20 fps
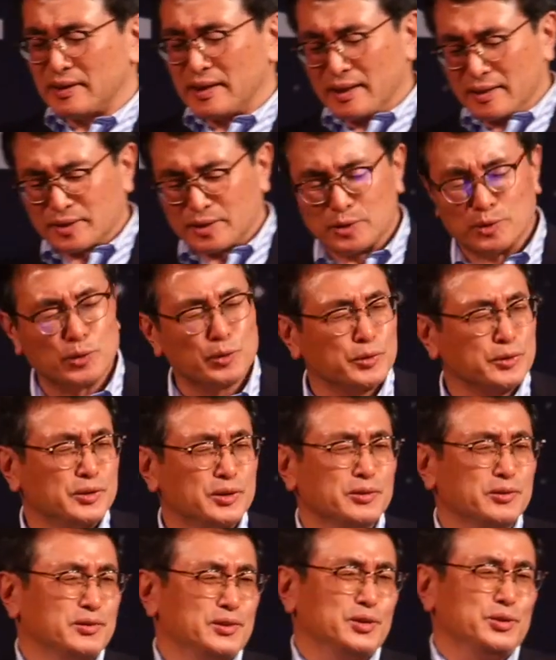like you,
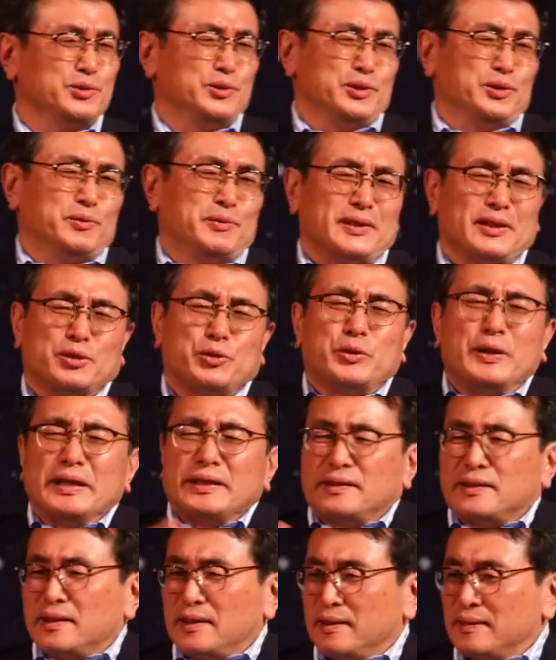you, you, you want to
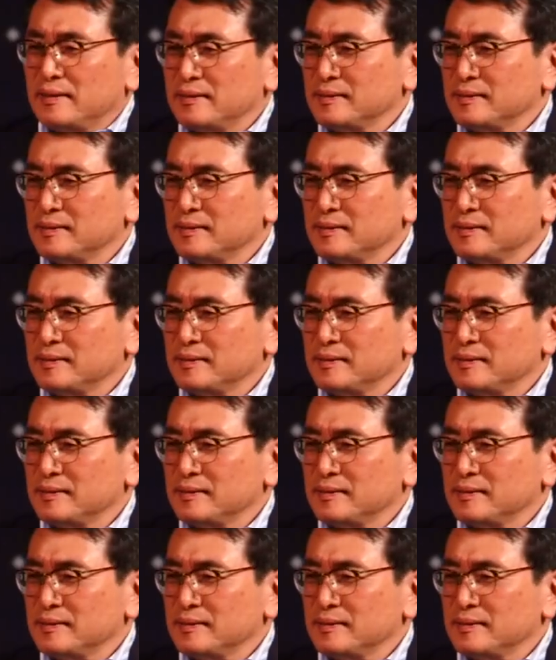quit.